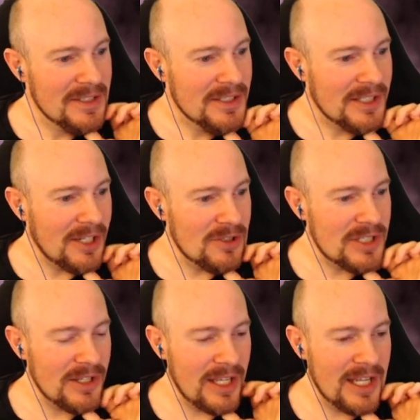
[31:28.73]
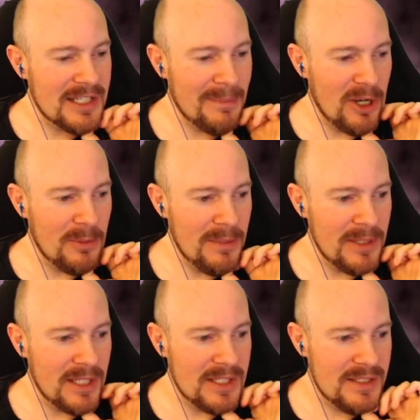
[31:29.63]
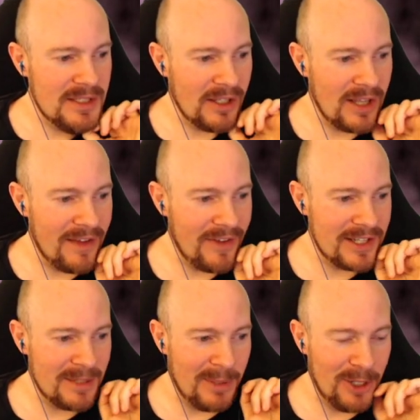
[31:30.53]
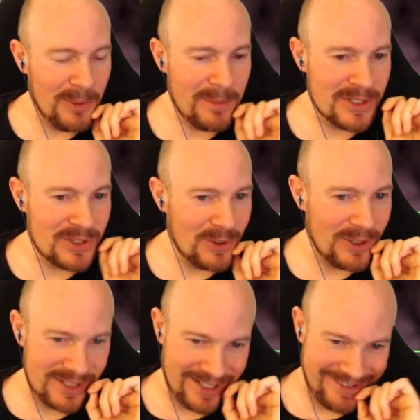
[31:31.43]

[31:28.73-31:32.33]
Can you sell the anti-biobeam and then they'll have anti-biobeam in stores?